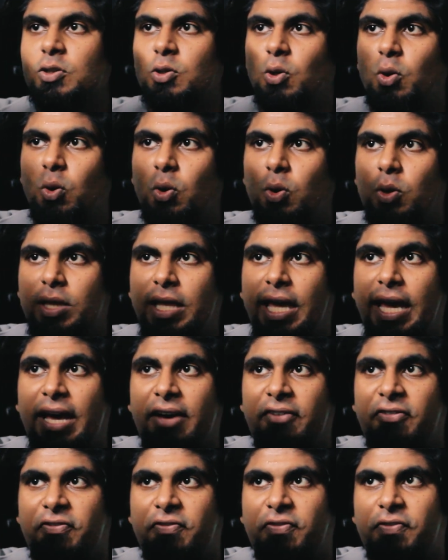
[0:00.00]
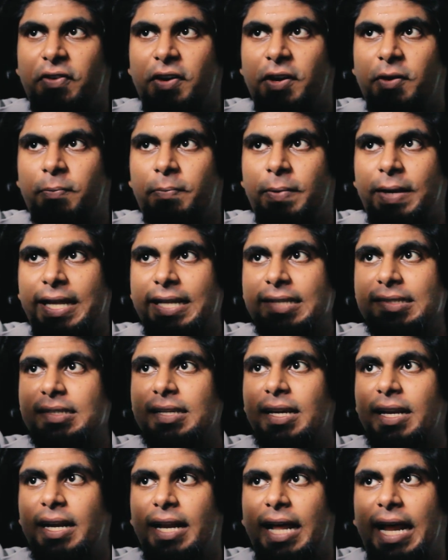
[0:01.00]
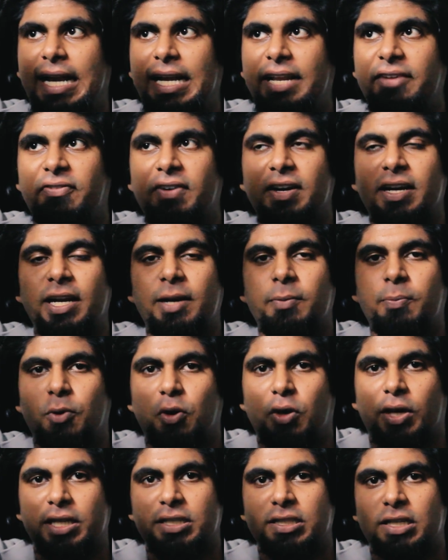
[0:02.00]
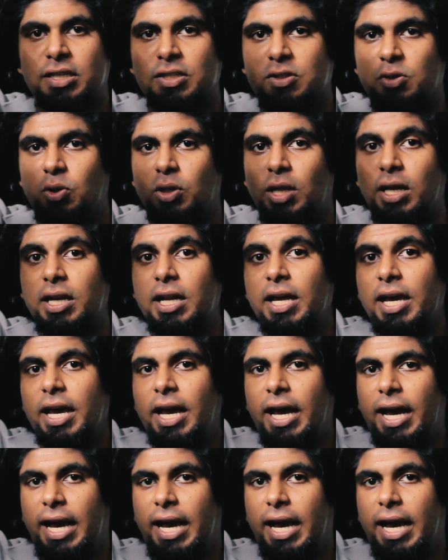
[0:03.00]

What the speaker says: So they have placed an antifungal protection, so that